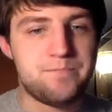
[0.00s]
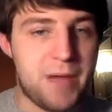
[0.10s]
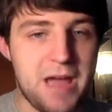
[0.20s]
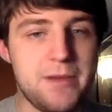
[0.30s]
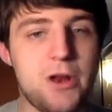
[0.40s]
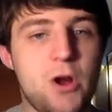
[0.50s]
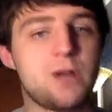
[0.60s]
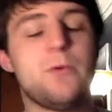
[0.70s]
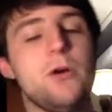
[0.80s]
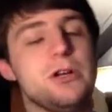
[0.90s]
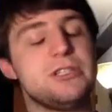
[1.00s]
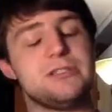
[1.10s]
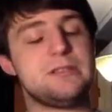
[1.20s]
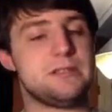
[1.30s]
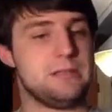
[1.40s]
Batman Arkham
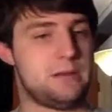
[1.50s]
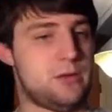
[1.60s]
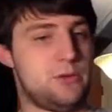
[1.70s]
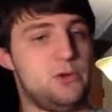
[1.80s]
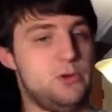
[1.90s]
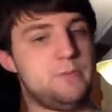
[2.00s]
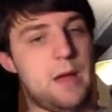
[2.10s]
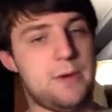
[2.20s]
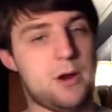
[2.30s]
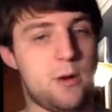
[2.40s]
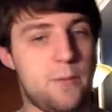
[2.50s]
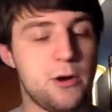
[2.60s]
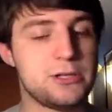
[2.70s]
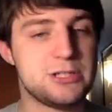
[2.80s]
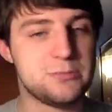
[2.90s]
Origins, in other news, Batman Arkham
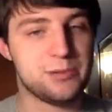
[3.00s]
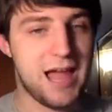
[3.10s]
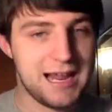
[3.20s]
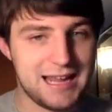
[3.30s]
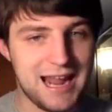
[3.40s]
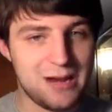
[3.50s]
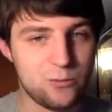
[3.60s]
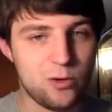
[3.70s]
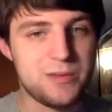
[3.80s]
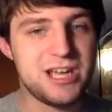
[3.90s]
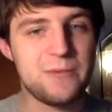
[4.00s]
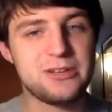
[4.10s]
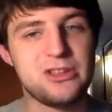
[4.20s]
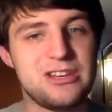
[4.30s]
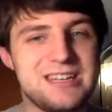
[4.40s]
Origins, Blackgate will be
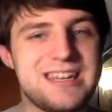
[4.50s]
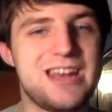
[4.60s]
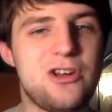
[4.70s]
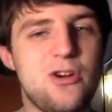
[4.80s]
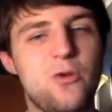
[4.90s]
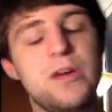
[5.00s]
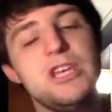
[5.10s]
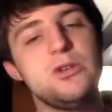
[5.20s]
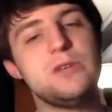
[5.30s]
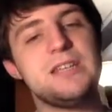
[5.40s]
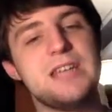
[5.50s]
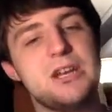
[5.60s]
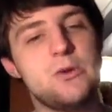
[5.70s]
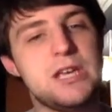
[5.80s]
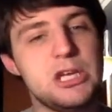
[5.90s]
coming to the Nintendo Wii U
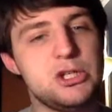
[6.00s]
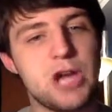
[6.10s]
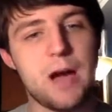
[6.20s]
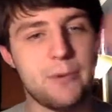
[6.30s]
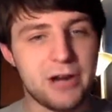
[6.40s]
Nintendo eShop on